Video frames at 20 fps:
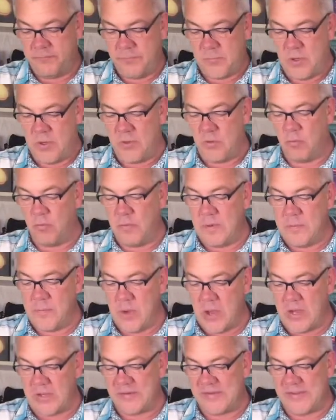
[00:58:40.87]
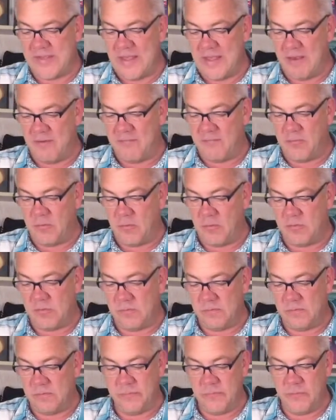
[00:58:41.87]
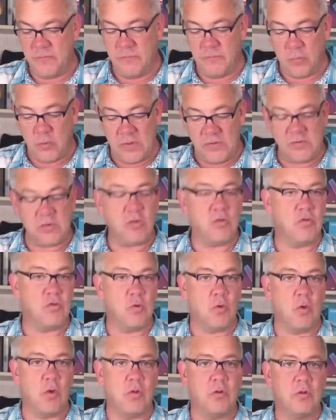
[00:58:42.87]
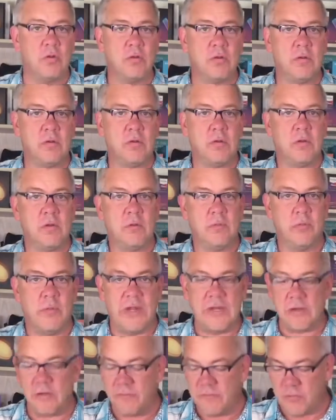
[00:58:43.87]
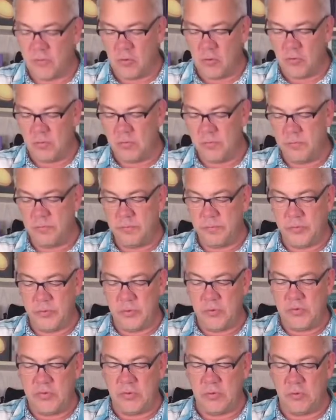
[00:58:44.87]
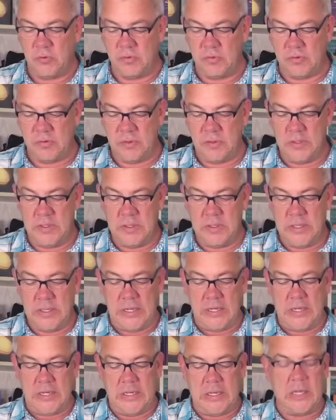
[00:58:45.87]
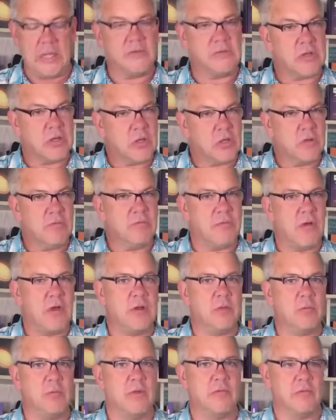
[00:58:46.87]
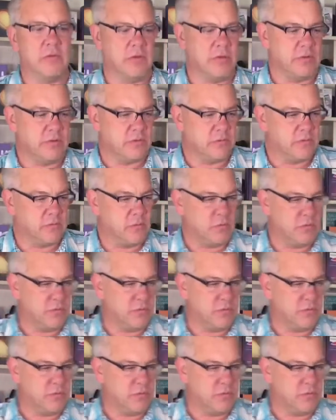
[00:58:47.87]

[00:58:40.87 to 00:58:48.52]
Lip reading: on the Reeboks headphones. Voice control, microphone, Bluetooth, and it's got a good volume level into it